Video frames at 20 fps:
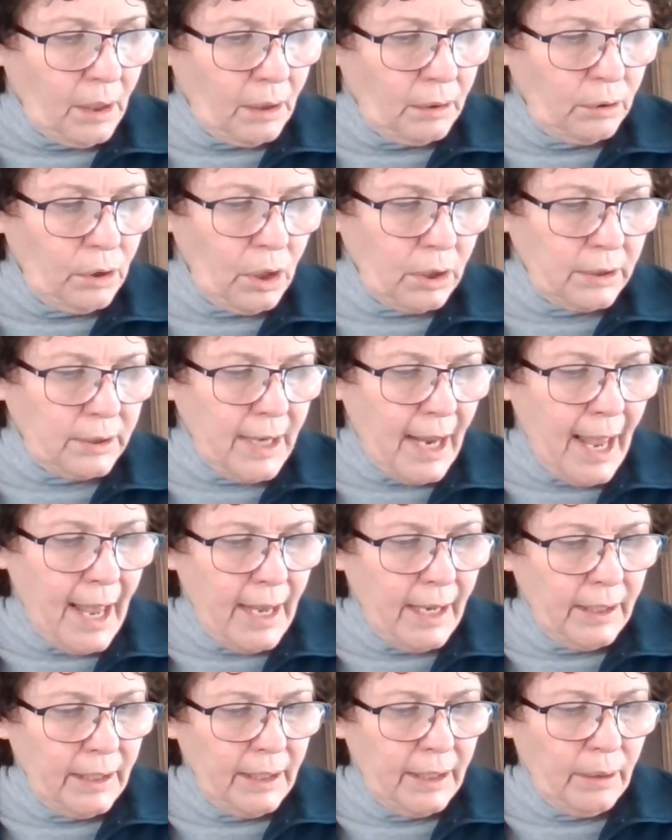Looked
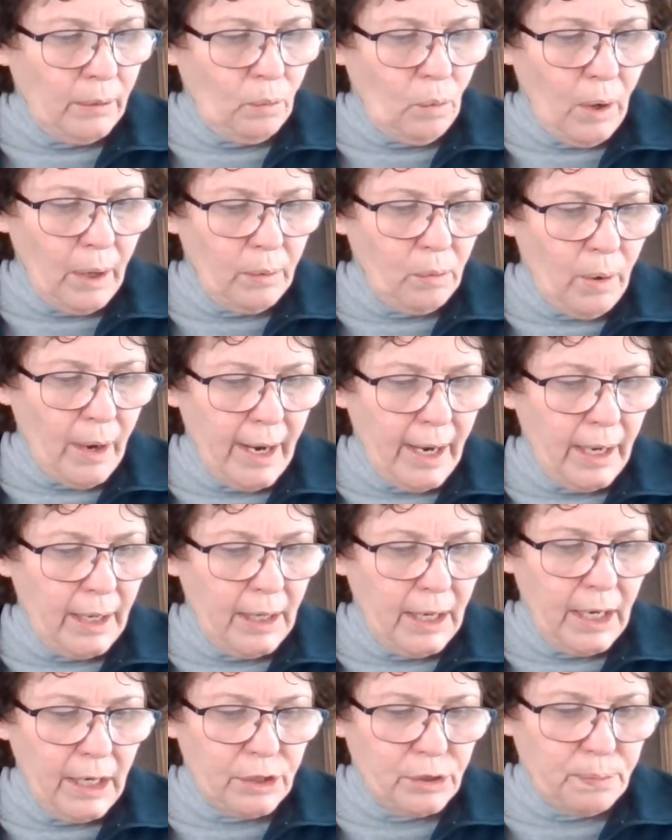at in one way,
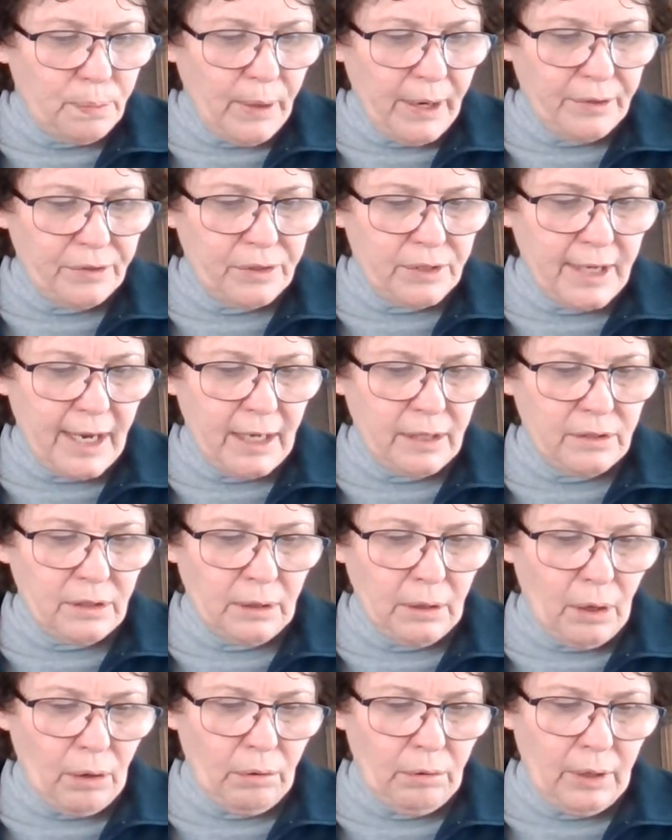each breath stands
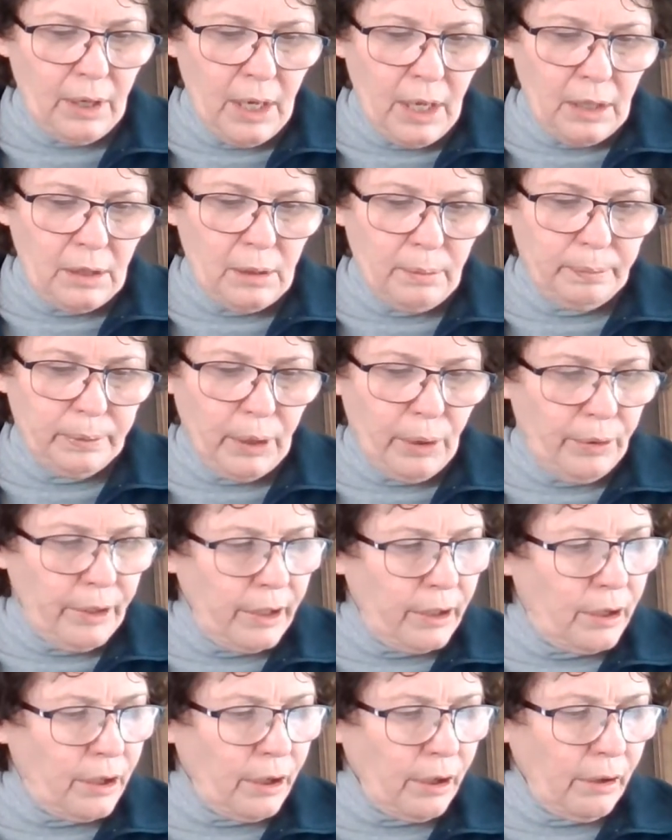alone. The
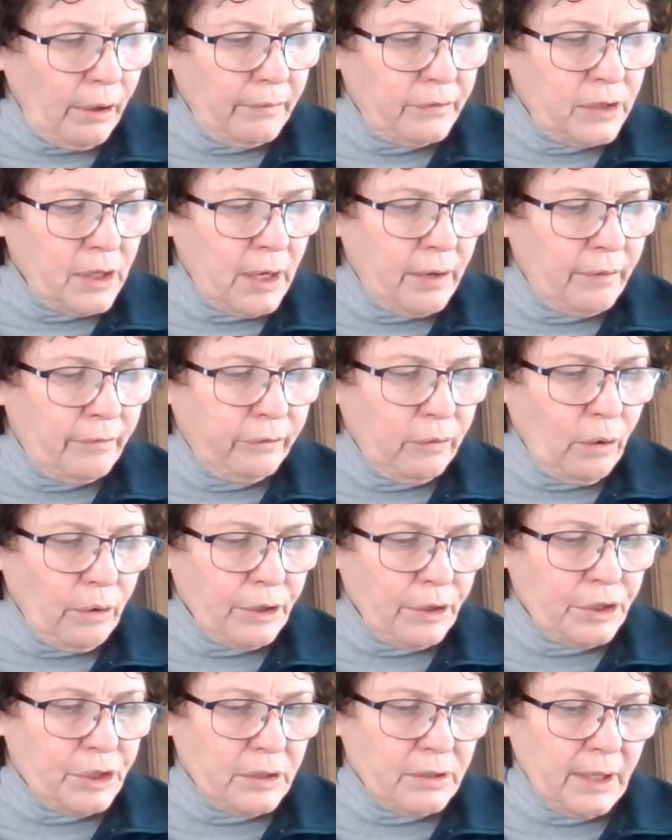bloated curves and
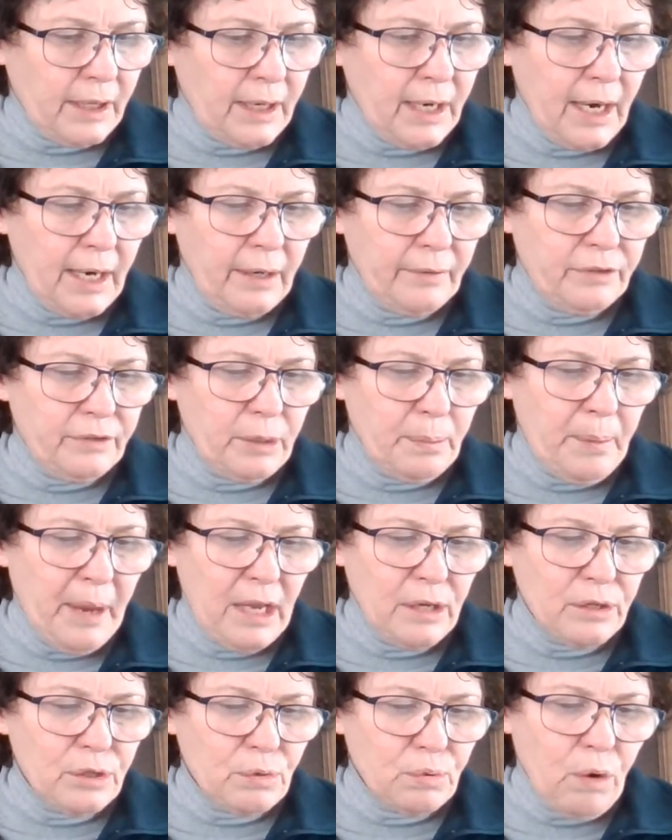flourishes, a kind of
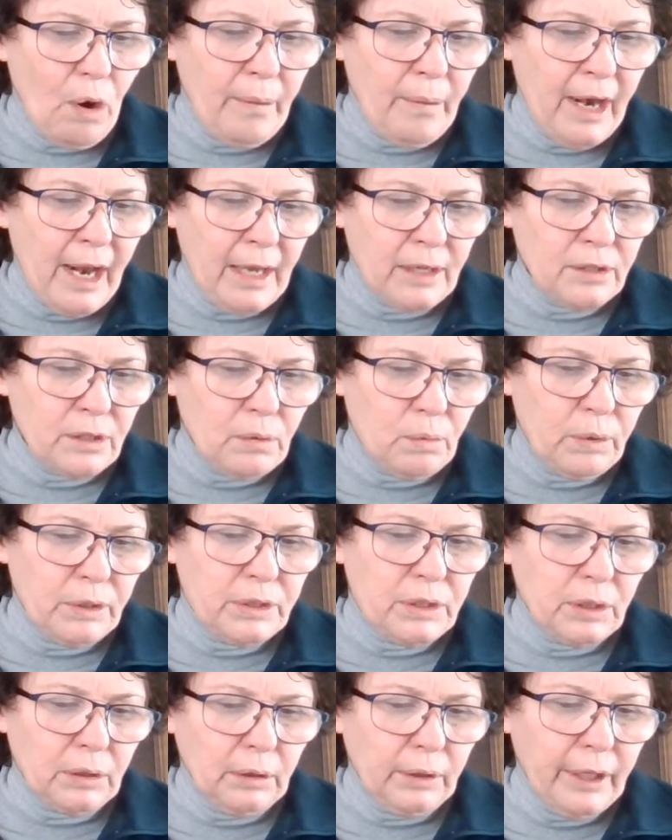debased Romanesque
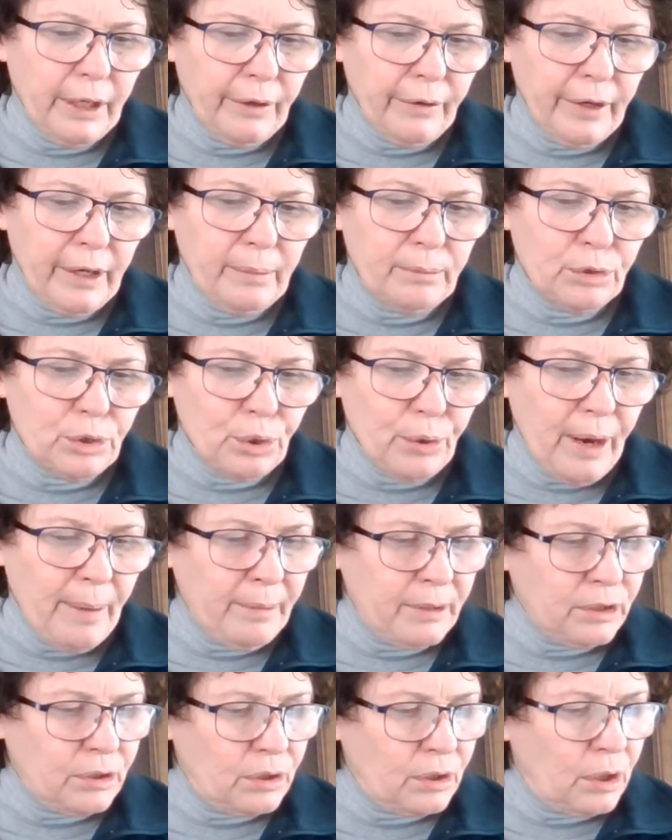with delirium
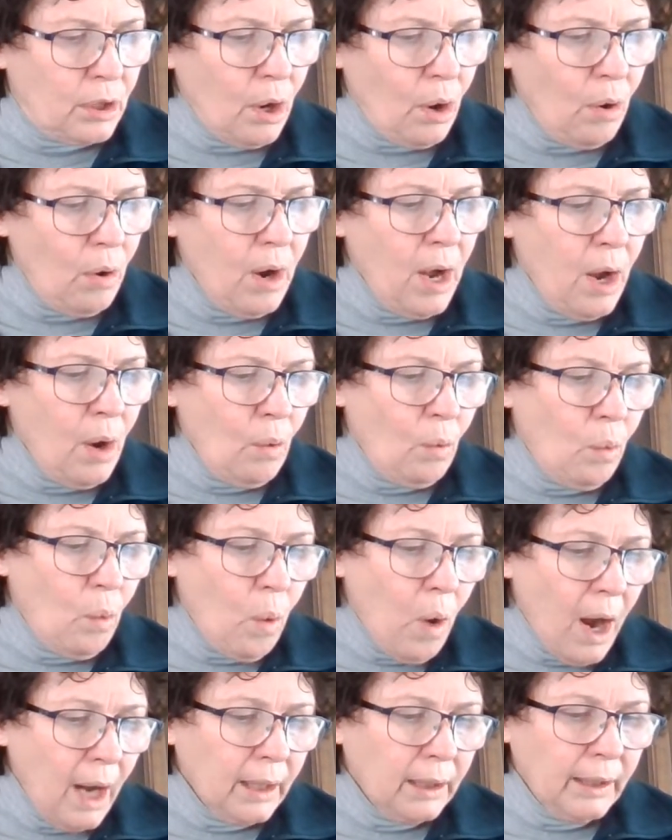tremens, go
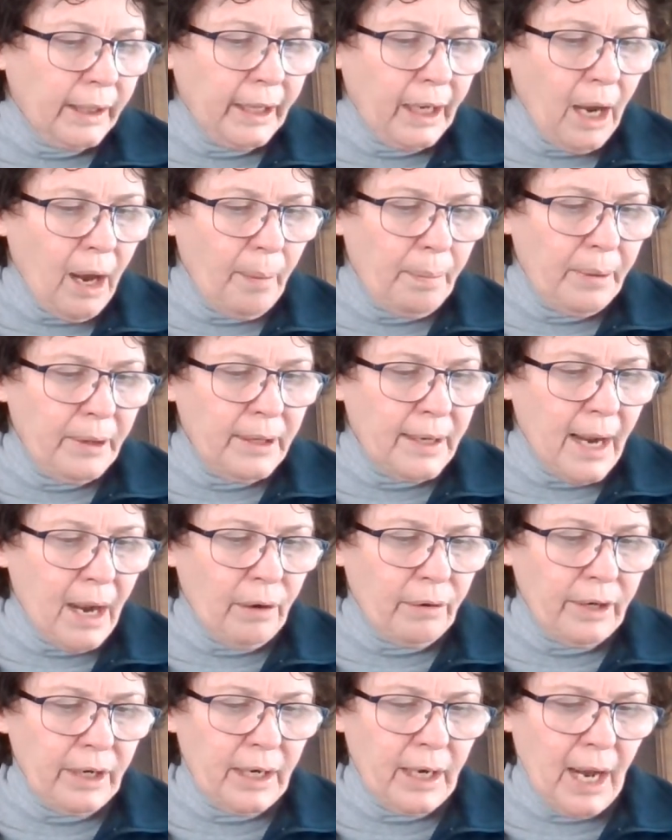waddling up and
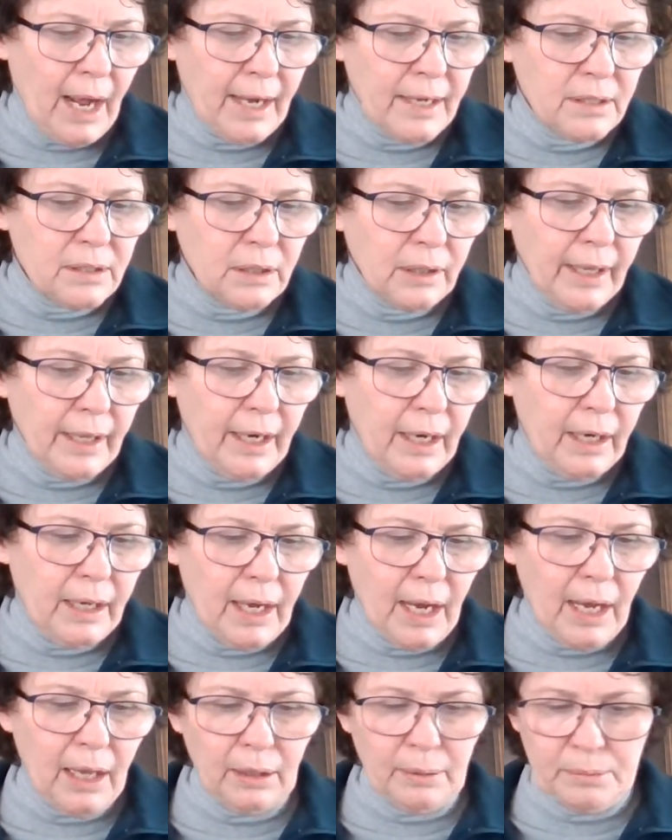down in isolated
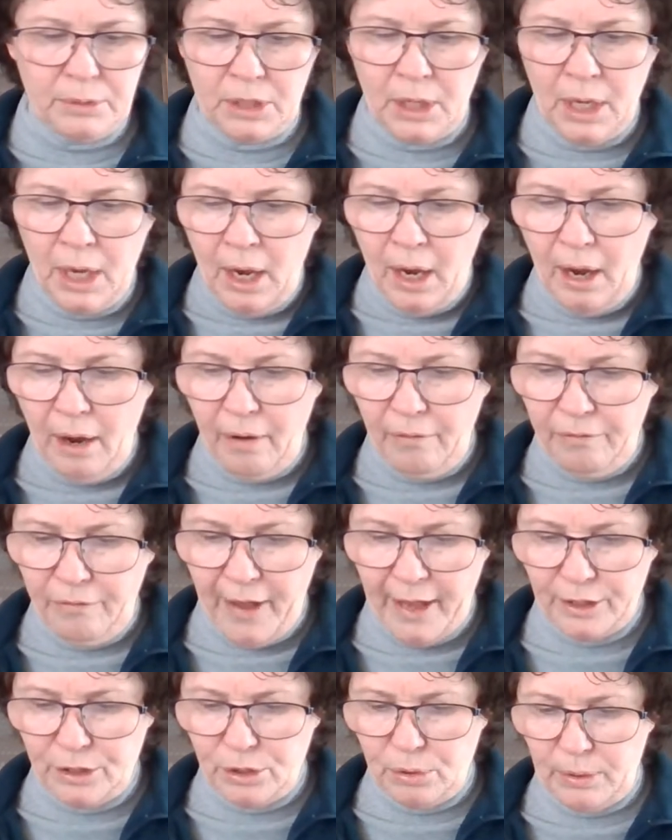columns of
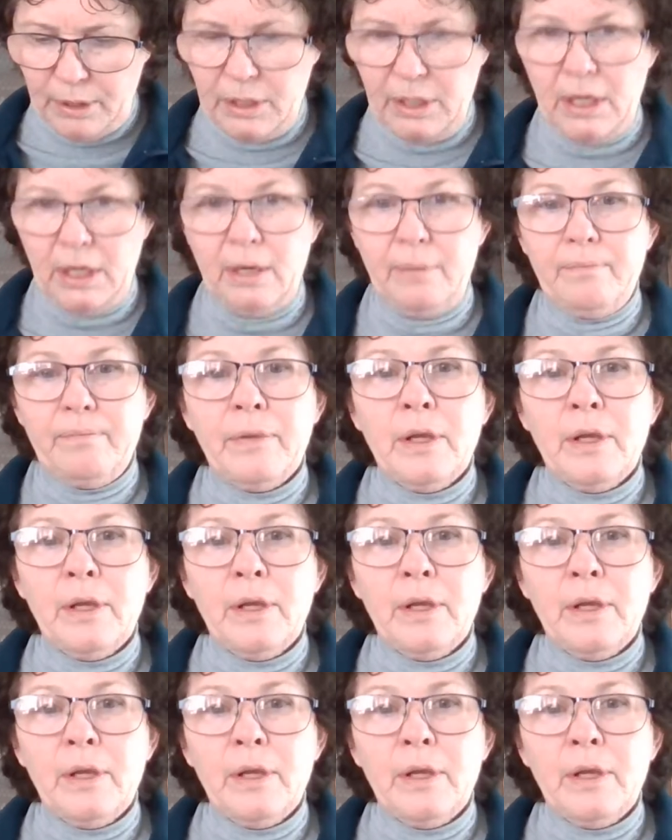fatuity.